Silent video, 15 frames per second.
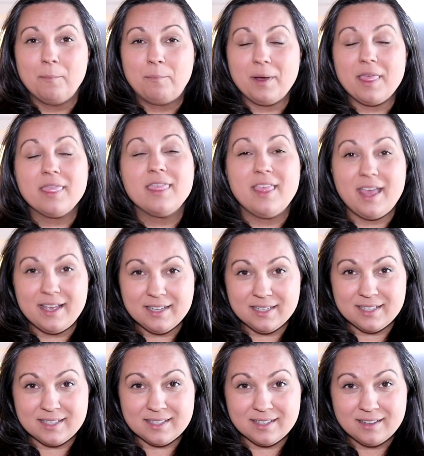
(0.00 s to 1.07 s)
But
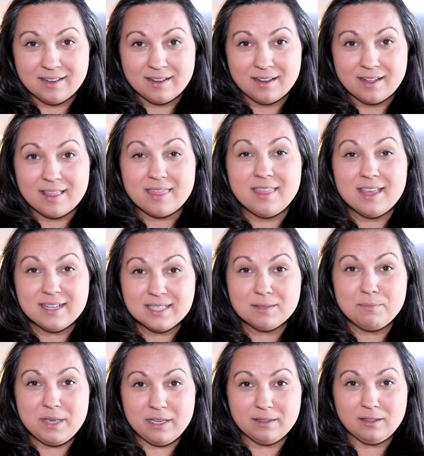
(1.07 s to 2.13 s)
this
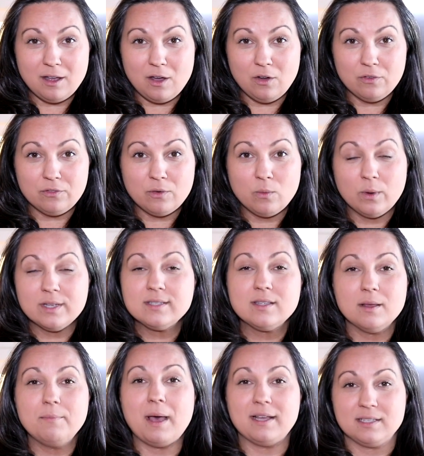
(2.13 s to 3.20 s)
meatloaf was
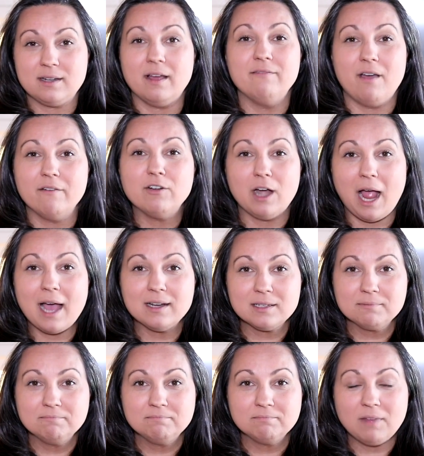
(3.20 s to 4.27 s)
the best I've ever
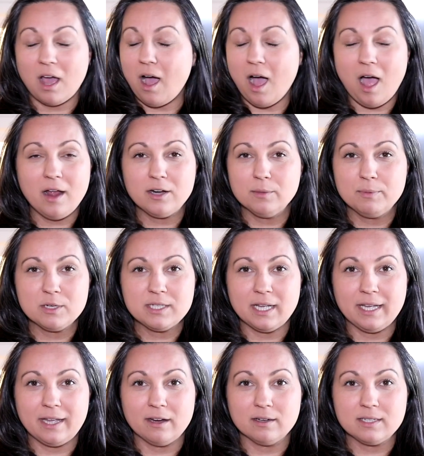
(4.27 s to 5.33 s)
had.
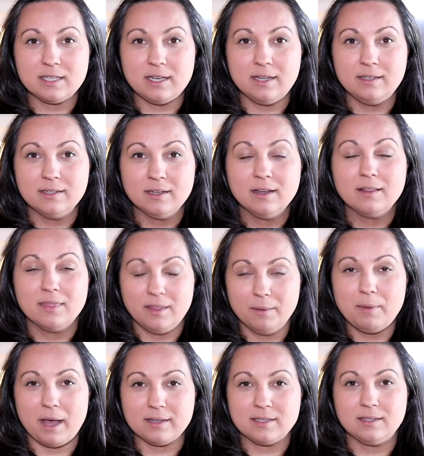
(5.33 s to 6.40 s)
100% guaranteed the
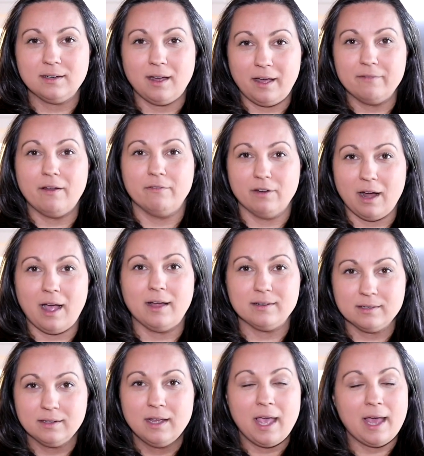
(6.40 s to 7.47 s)
best I've ever
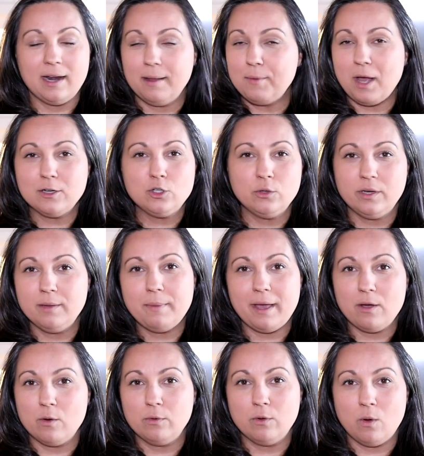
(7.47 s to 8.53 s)
had. And I'm not tooting my
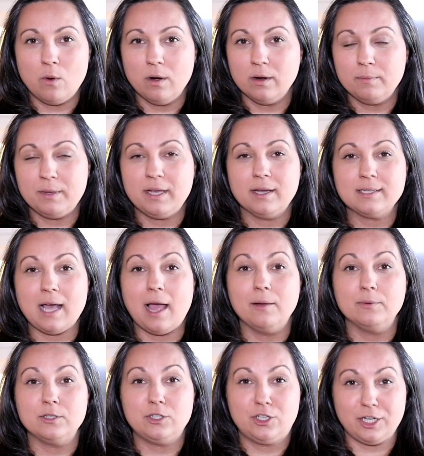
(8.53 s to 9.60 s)
own horn because I
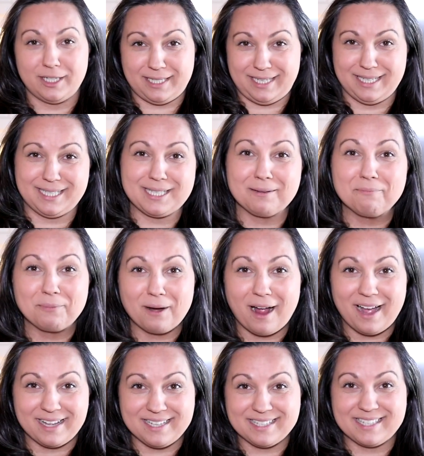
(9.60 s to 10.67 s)
was just as
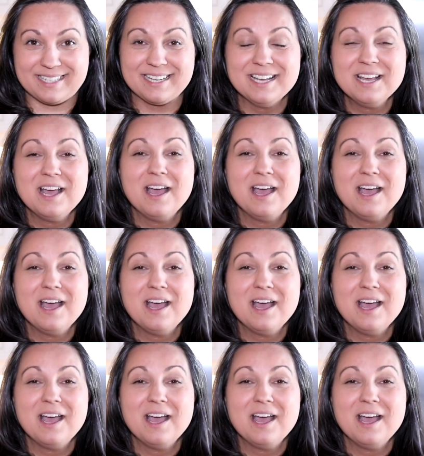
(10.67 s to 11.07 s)
surprised